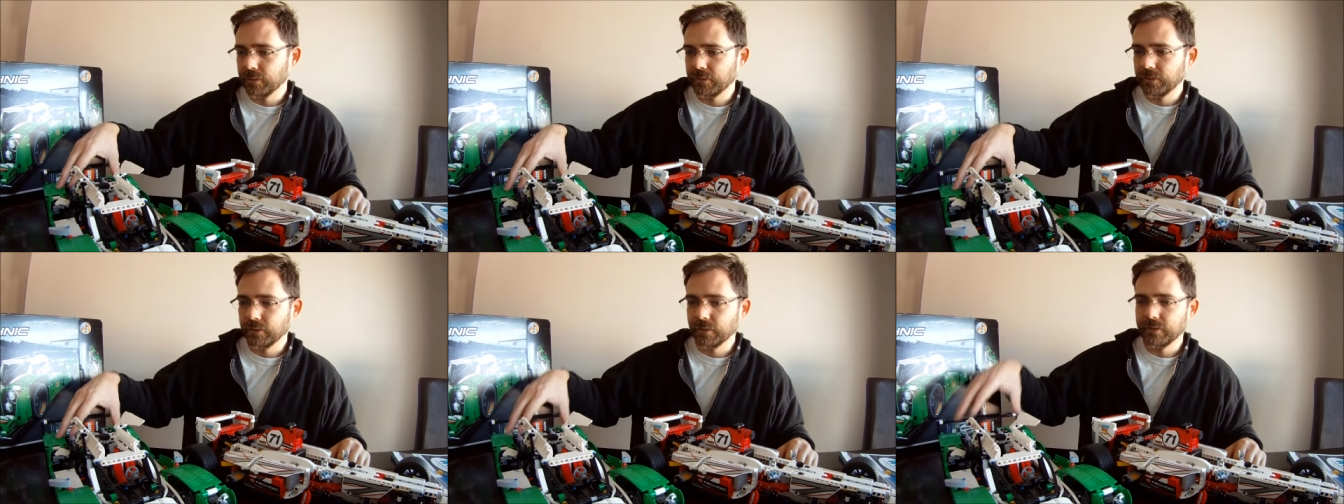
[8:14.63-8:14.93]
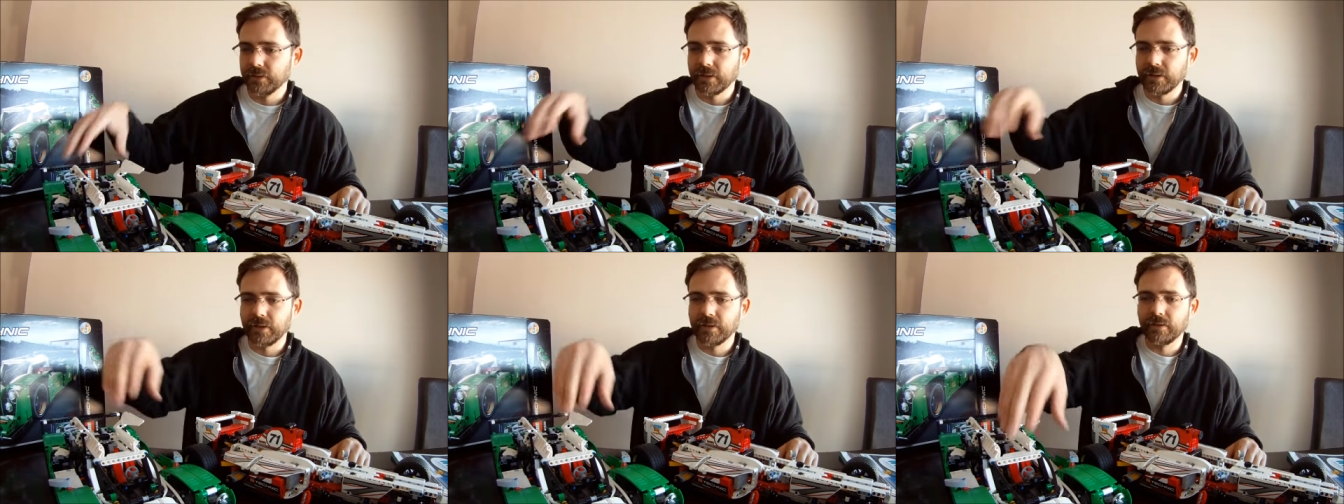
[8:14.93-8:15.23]
Looks
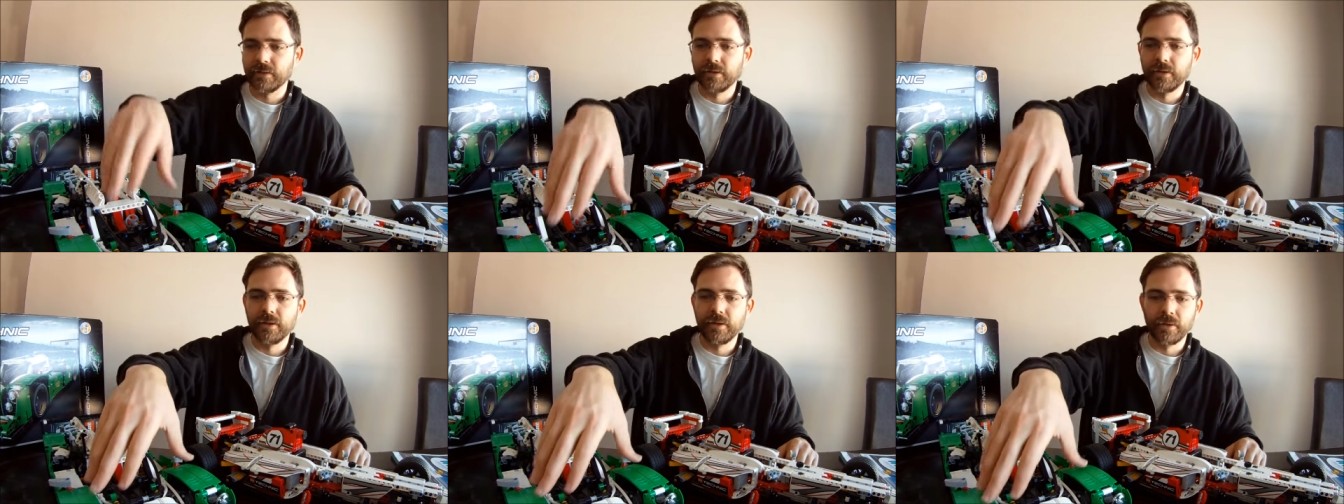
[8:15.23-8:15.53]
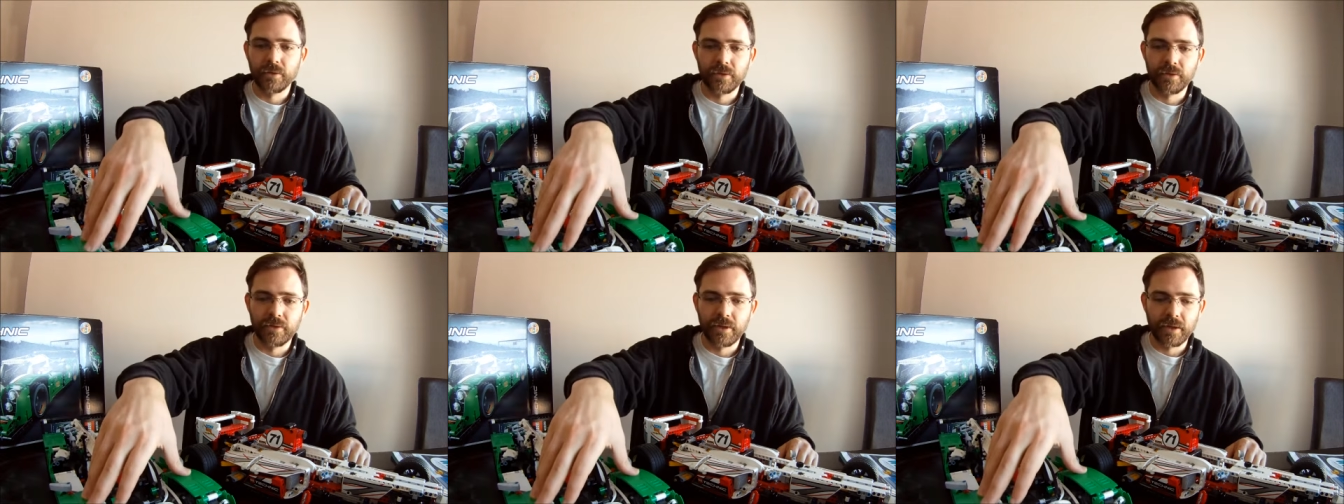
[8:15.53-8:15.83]
like it's
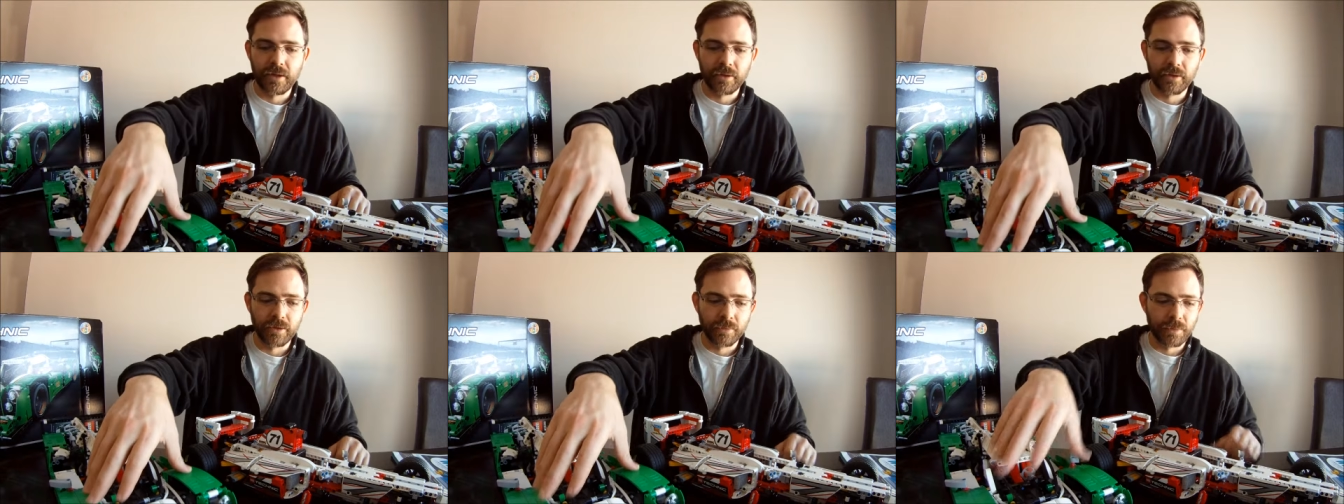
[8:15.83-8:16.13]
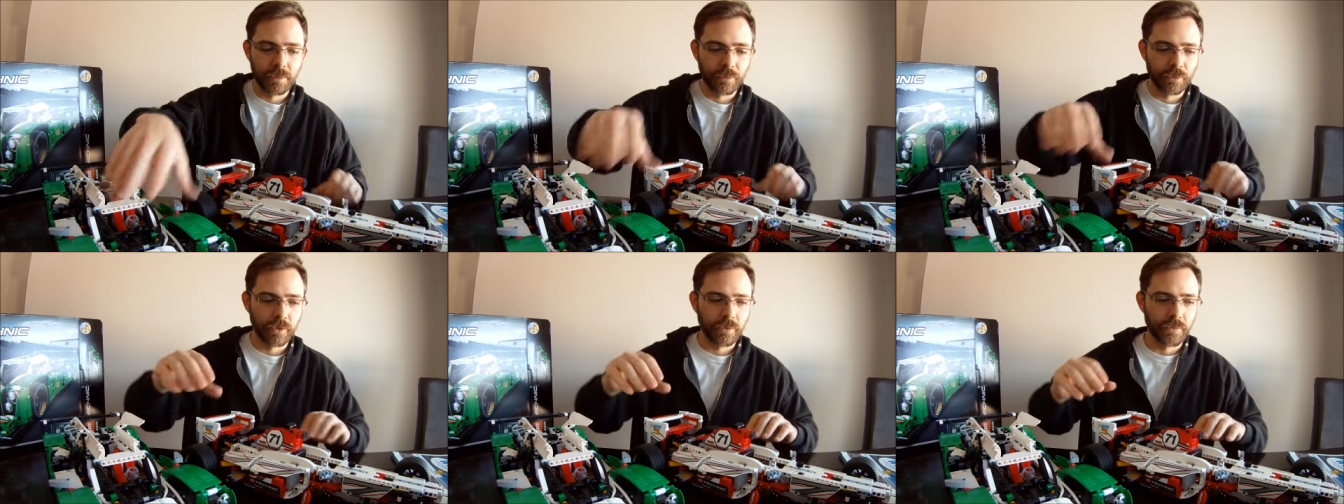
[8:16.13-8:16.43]
could take a little bit
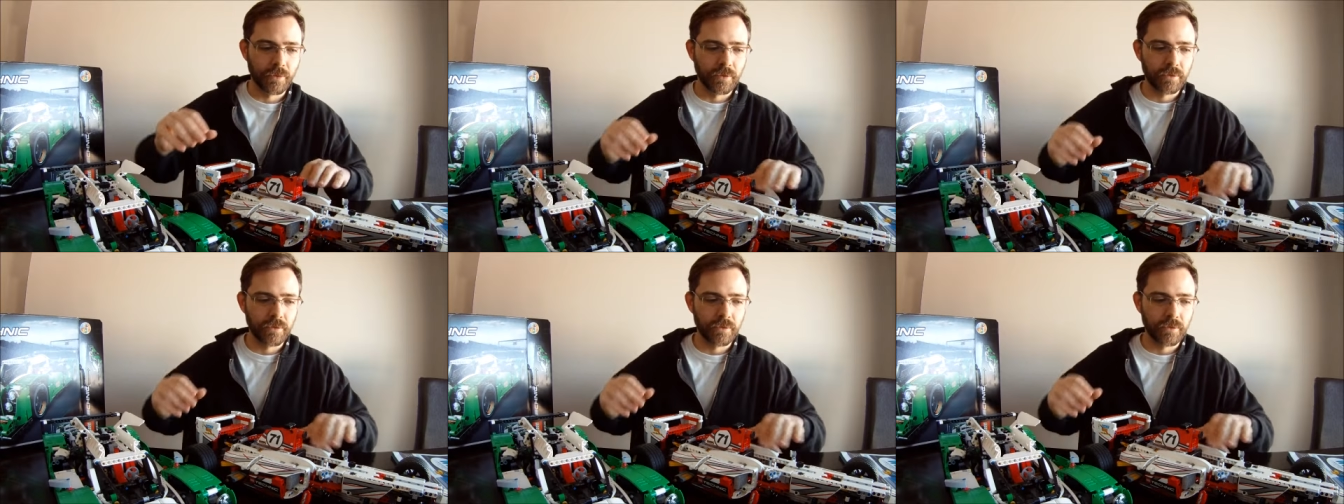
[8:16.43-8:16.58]
more abuse.